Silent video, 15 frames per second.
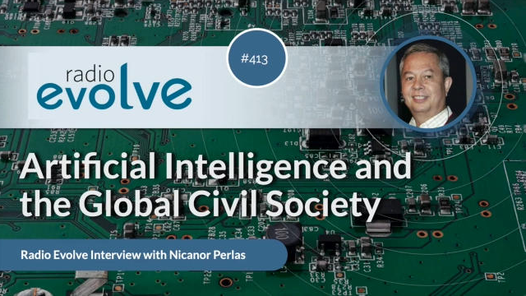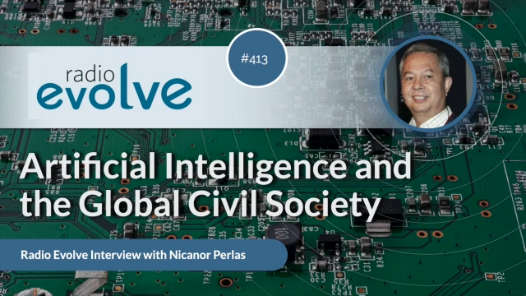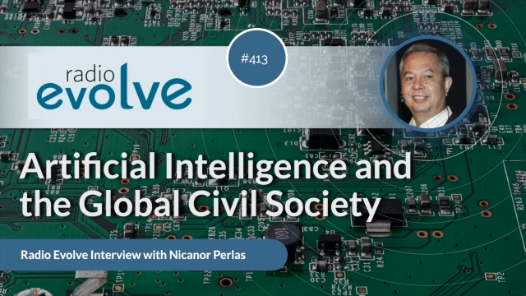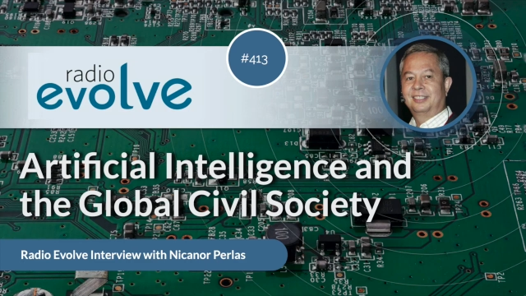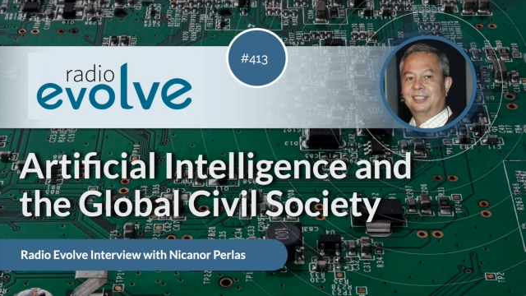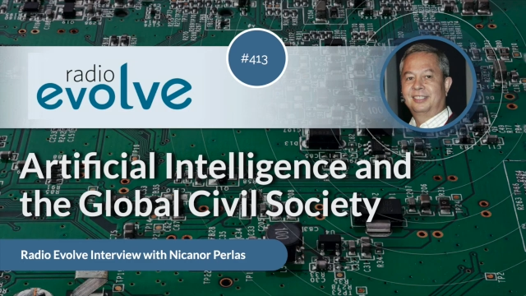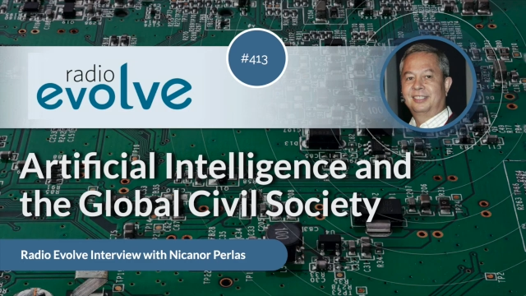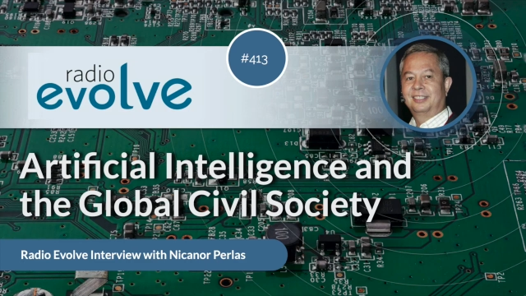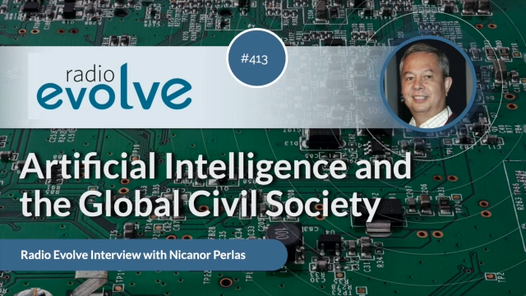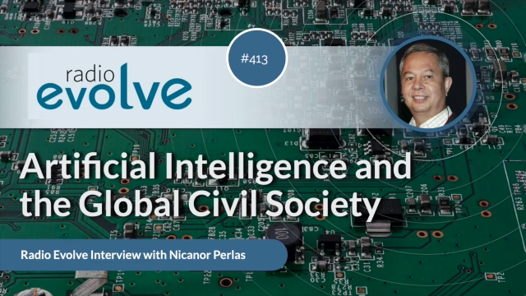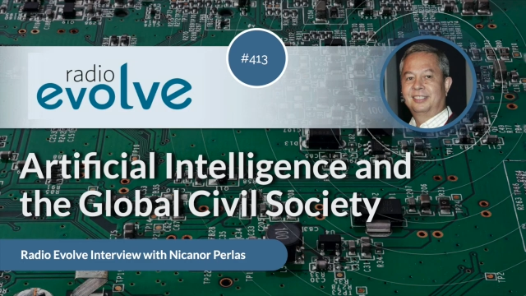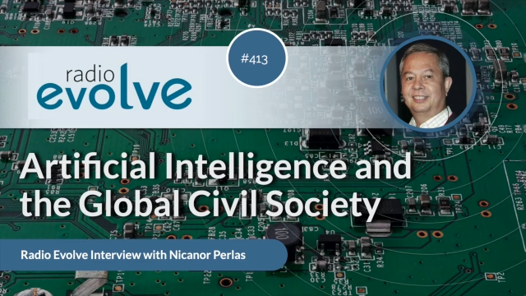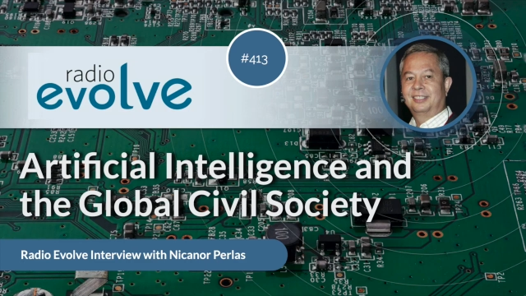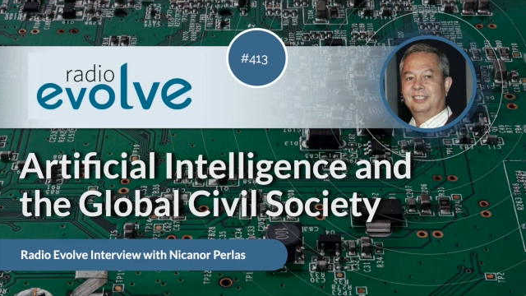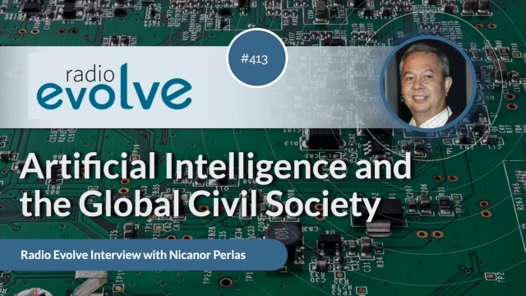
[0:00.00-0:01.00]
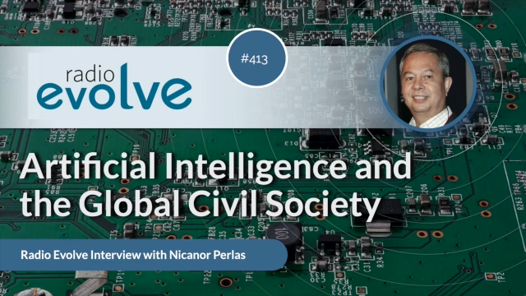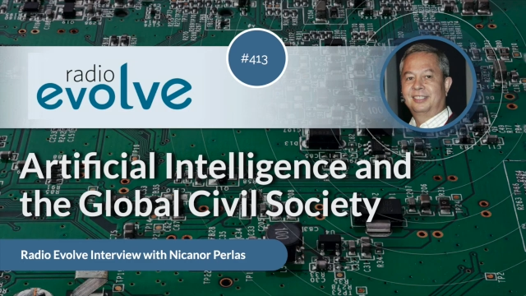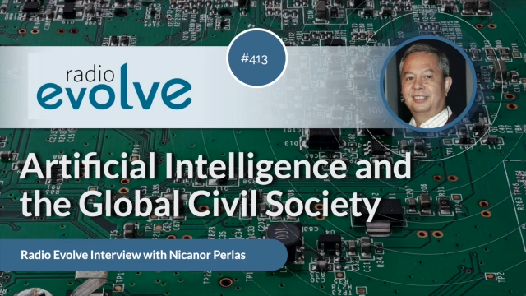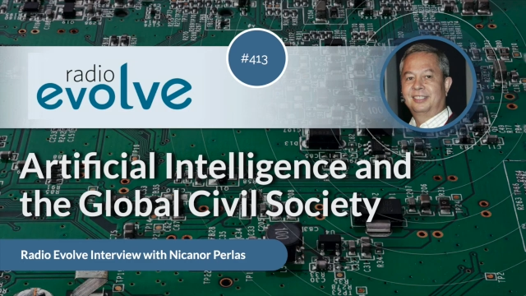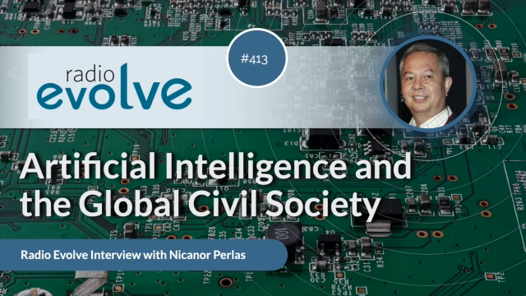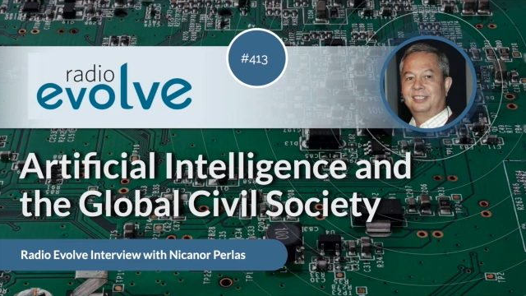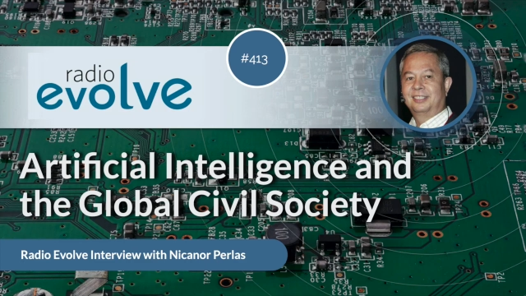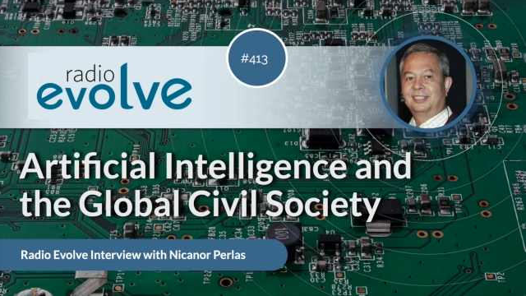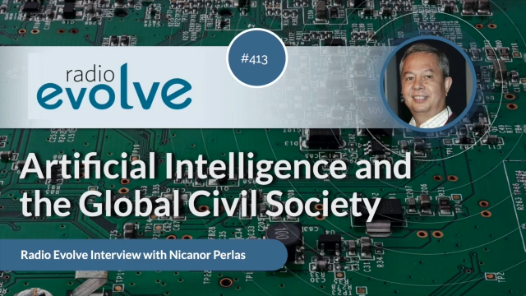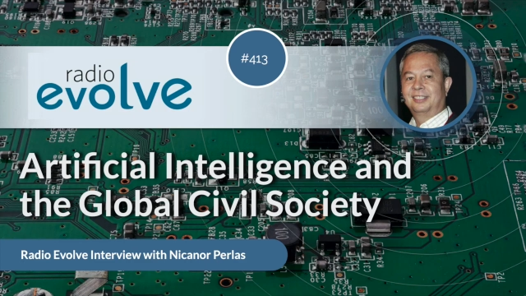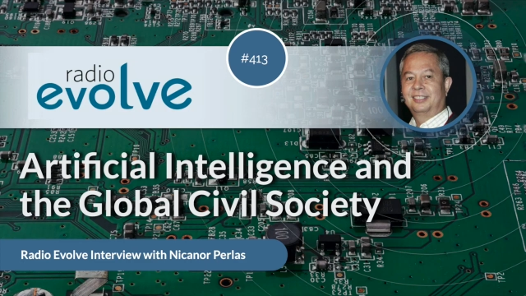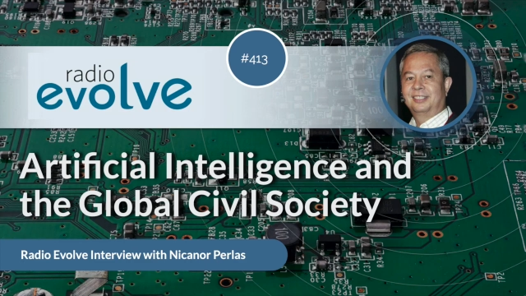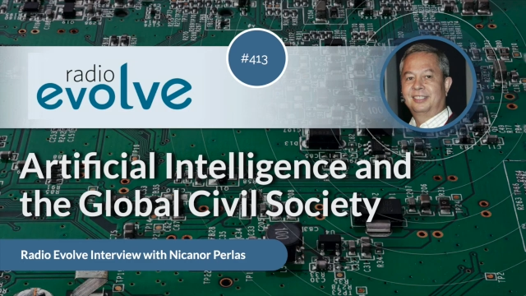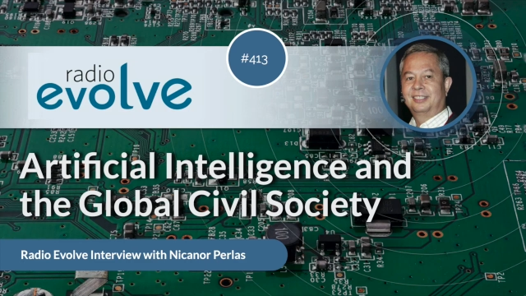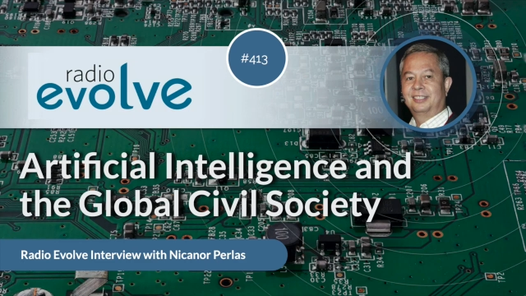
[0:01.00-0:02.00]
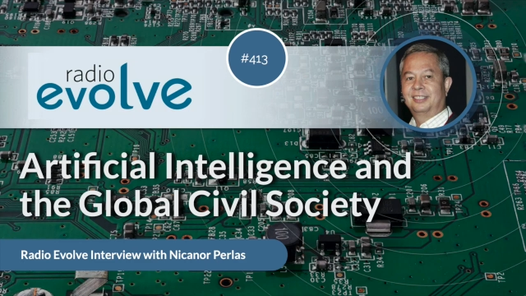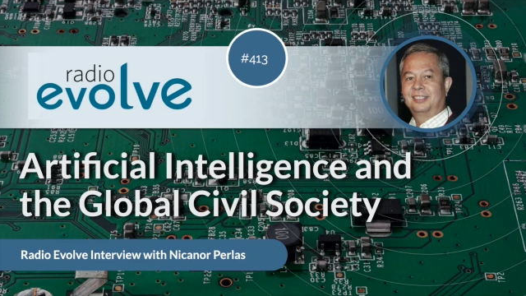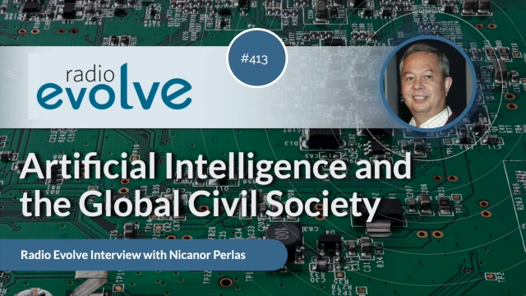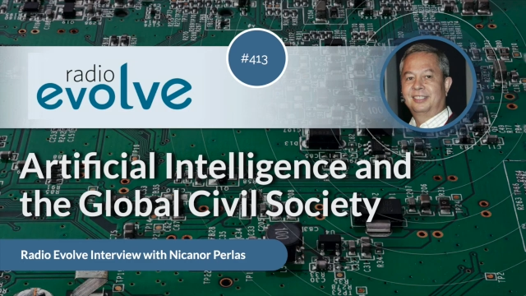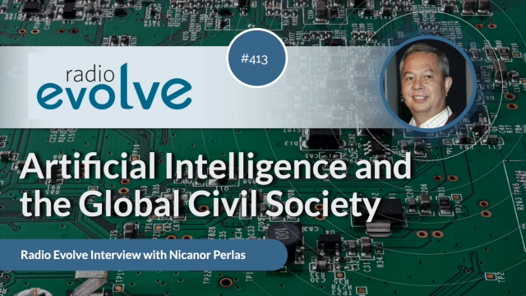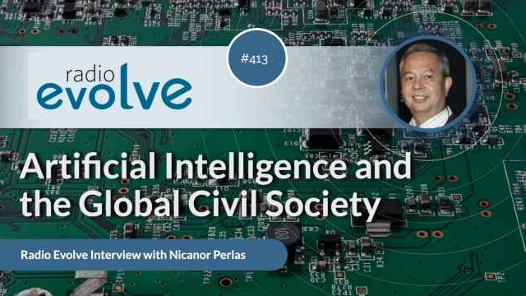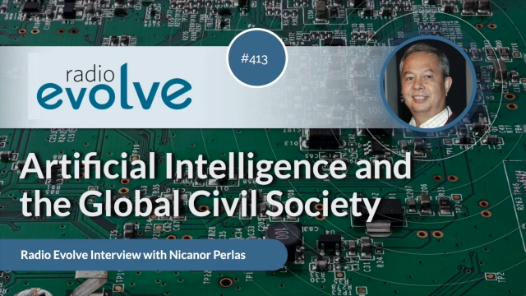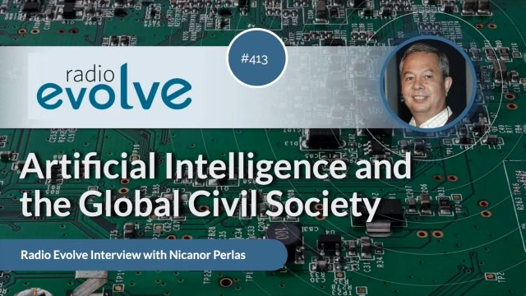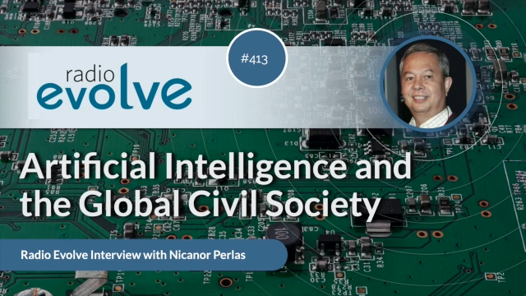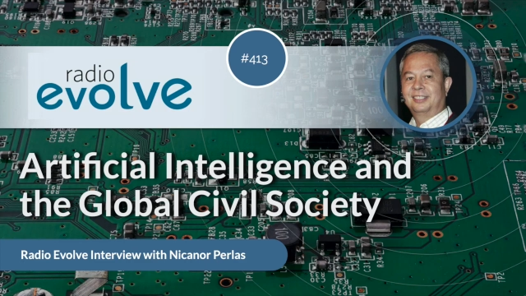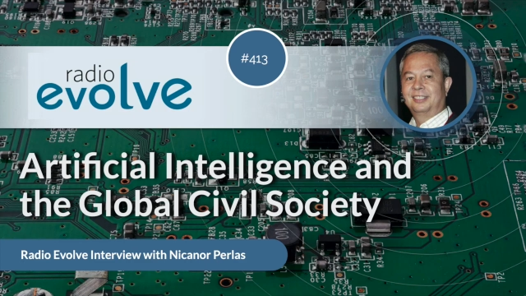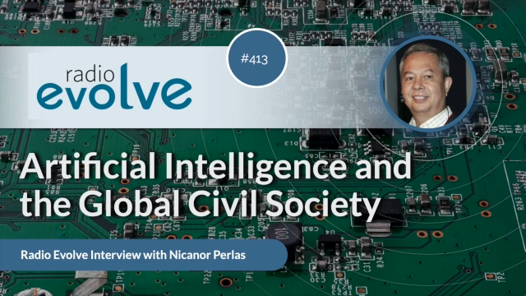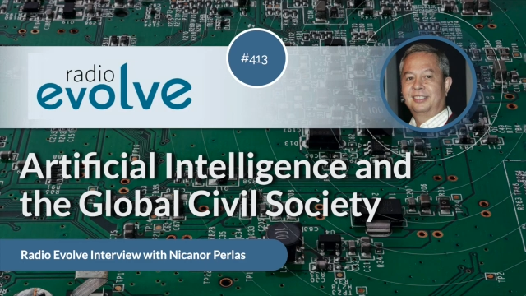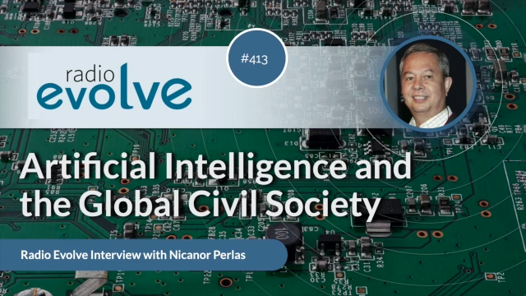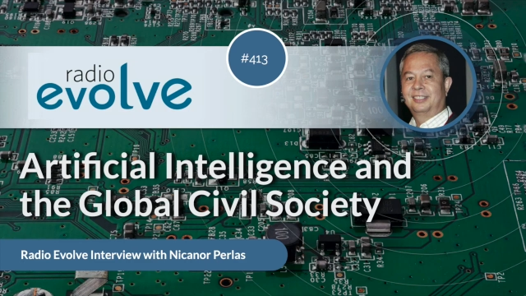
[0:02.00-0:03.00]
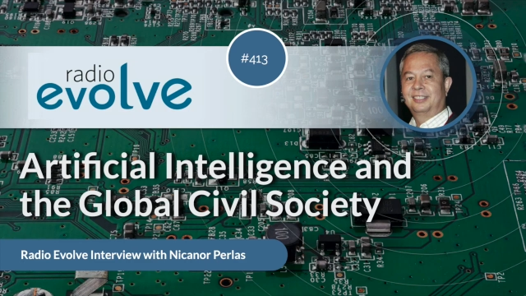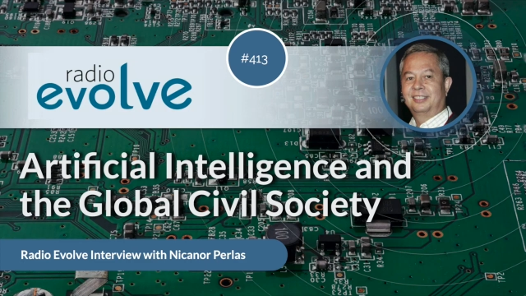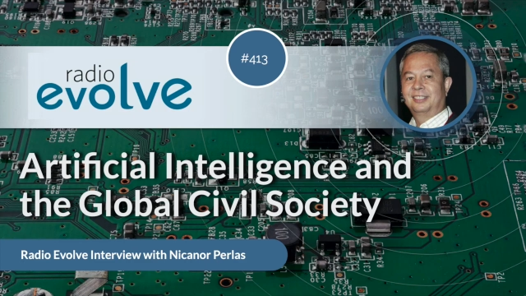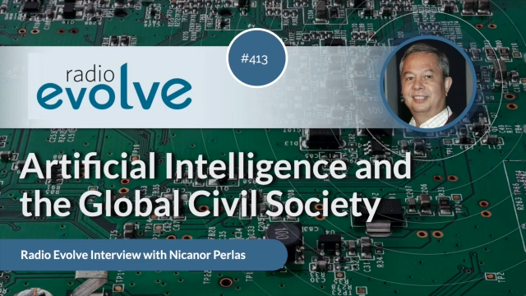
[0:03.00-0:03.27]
[no speech]